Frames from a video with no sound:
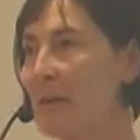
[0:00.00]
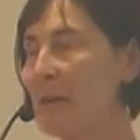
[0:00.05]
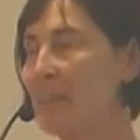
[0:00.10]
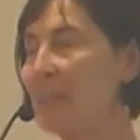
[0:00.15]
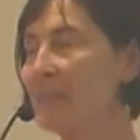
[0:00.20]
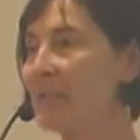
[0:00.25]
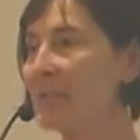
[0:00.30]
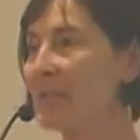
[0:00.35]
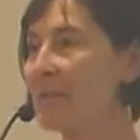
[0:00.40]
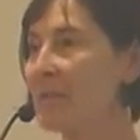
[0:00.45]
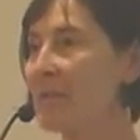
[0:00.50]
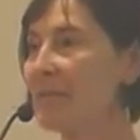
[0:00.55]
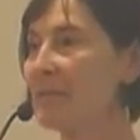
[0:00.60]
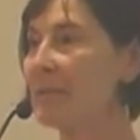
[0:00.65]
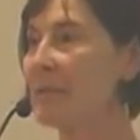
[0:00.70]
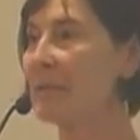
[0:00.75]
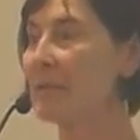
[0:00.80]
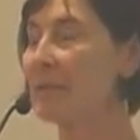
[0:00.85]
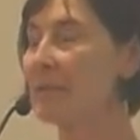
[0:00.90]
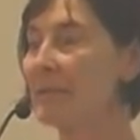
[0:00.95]
compilation of
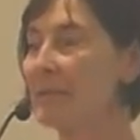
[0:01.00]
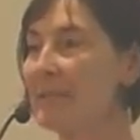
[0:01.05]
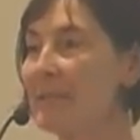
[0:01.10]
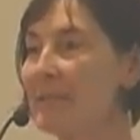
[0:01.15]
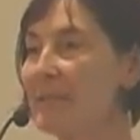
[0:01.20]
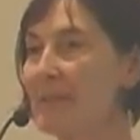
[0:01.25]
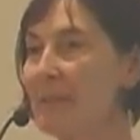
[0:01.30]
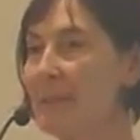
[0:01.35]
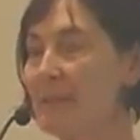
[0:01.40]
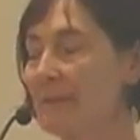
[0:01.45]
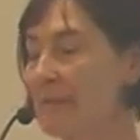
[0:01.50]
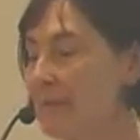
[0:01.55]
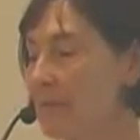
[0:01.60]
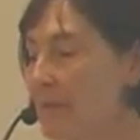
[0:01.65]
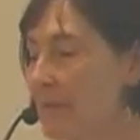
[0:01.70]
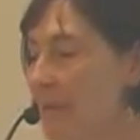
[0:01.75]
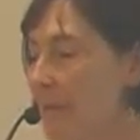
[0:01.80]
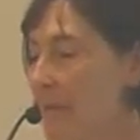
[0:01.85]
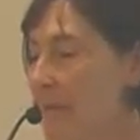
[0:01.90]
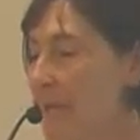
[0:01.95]
thresholds that we've
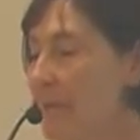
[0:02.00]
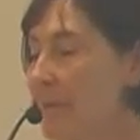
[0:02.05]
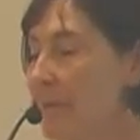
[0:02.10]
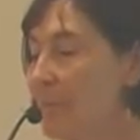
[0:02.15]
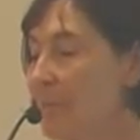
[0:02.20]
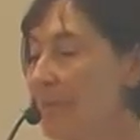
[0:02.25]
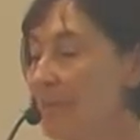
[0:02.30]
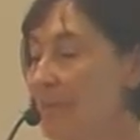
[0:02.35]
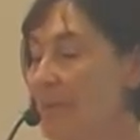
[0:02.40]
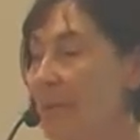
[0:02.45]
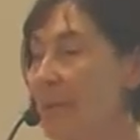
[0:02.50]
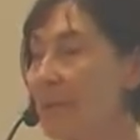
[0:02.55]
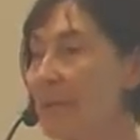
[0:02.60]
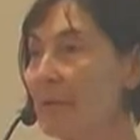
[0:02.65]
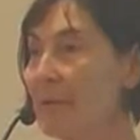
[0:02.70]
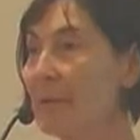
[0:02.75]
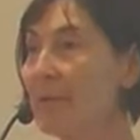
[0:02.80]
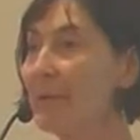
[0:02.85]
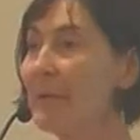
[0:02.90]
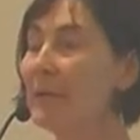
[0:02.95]
pulled
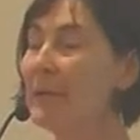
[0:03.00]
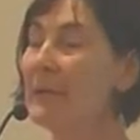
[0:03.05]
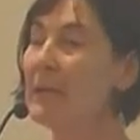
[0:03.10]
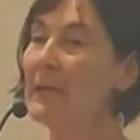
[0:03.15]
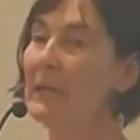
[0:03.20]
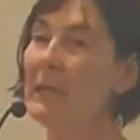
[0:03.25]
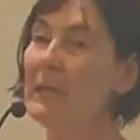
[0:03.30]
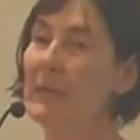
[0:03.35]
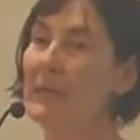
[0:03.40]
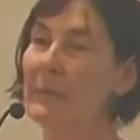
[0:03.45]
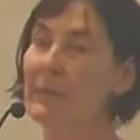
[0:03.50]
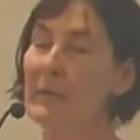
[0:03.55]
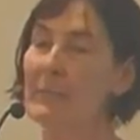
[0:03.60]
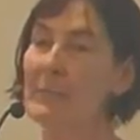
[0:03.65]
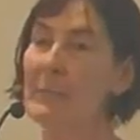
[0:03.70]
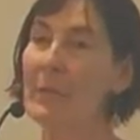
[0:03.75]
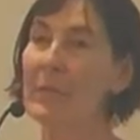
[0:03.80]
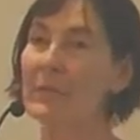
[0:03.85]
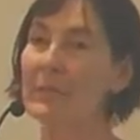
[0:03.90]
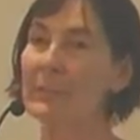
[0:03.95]
together
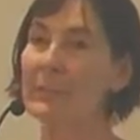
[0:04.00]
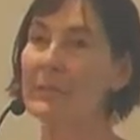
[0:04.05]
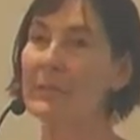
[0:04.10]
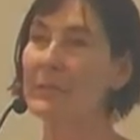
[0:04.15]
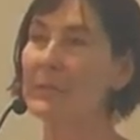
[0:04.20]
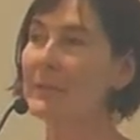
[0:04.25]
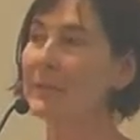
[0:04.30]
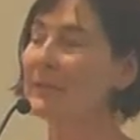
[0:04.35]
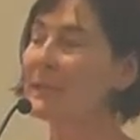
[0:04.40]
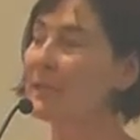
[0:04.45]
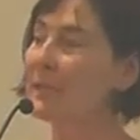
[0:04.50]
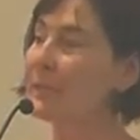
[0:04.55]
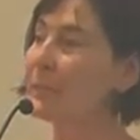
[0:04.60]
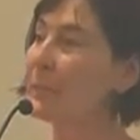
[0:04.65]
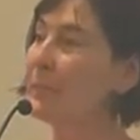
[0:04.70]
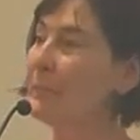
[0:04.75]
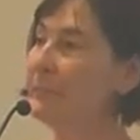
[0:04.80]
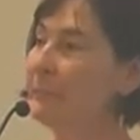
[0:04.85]
from multiple sources.